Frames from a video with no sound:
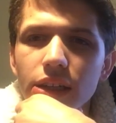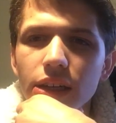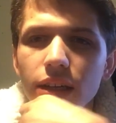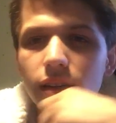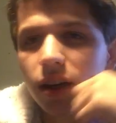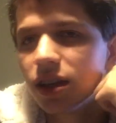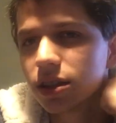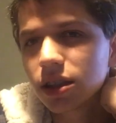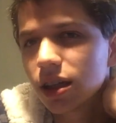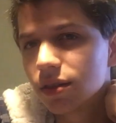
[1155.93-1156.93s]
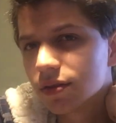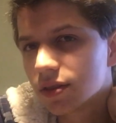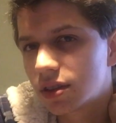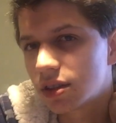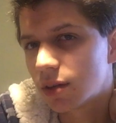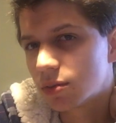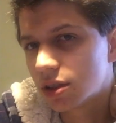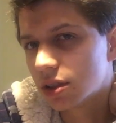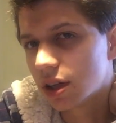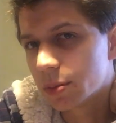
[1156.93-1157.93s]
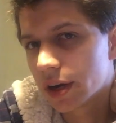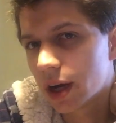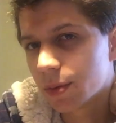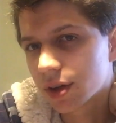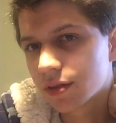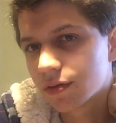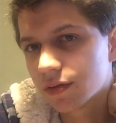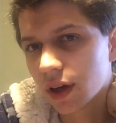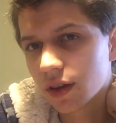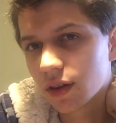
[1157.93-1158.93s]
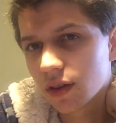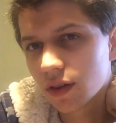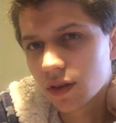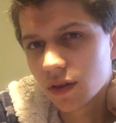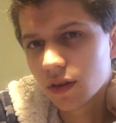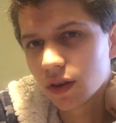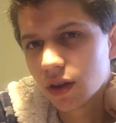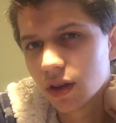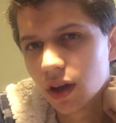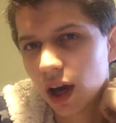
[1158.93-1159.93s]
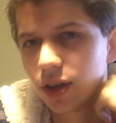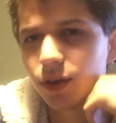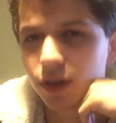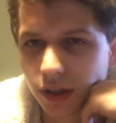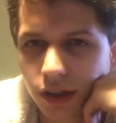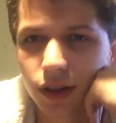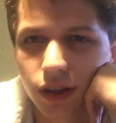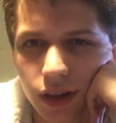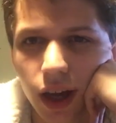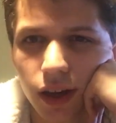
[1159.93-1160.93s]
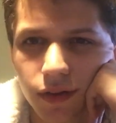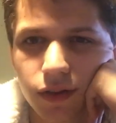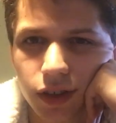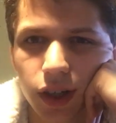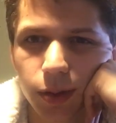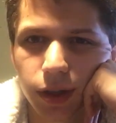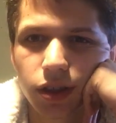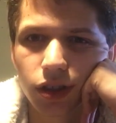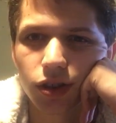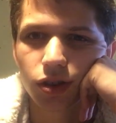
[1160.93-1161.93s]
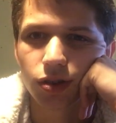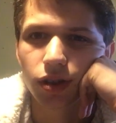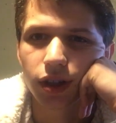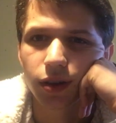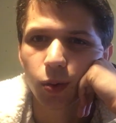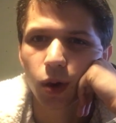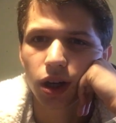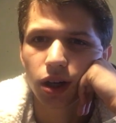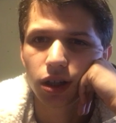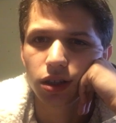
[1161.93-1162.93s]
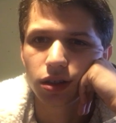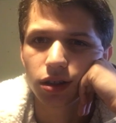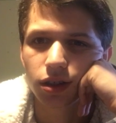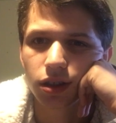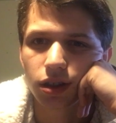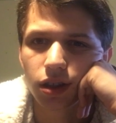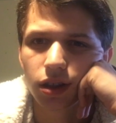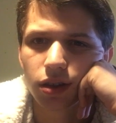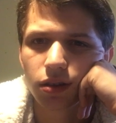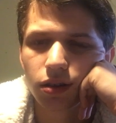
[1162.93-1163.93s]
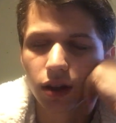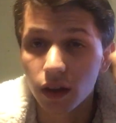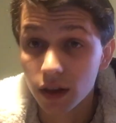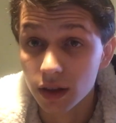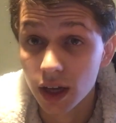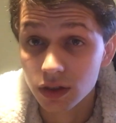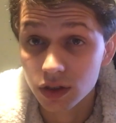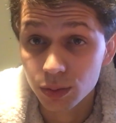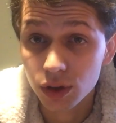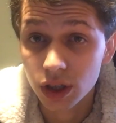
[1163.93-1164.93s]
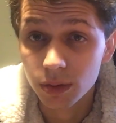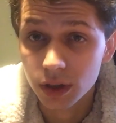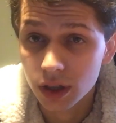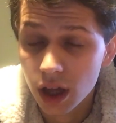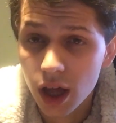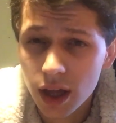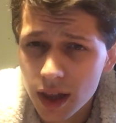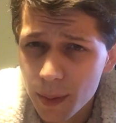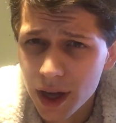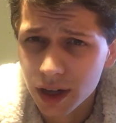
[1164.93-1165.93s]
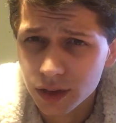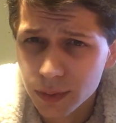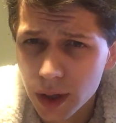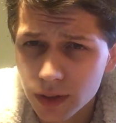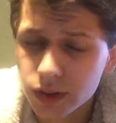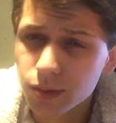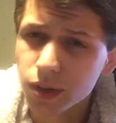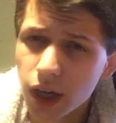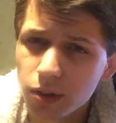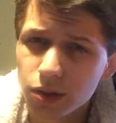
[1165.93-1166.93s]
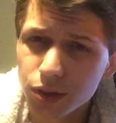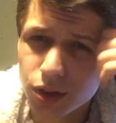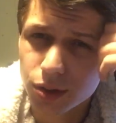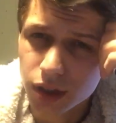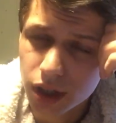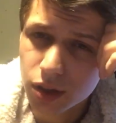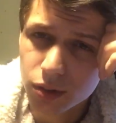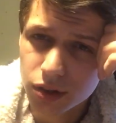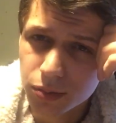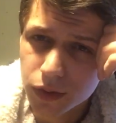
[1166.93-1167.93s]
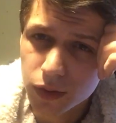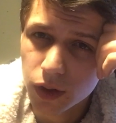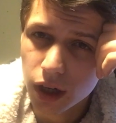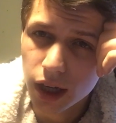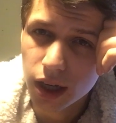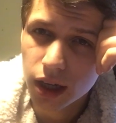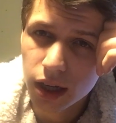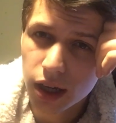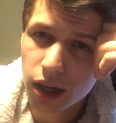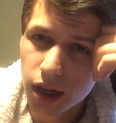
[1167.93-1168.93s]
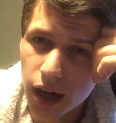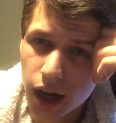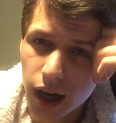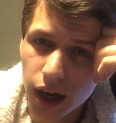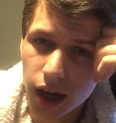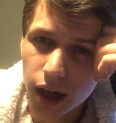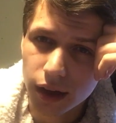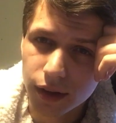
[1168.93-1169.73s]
I don't know, I just kind of accepted the Abrahamic faith. I do think that it's fundamentally true that the one is the thing that is supreme and that matters most. When I was pursuing Hinduism before I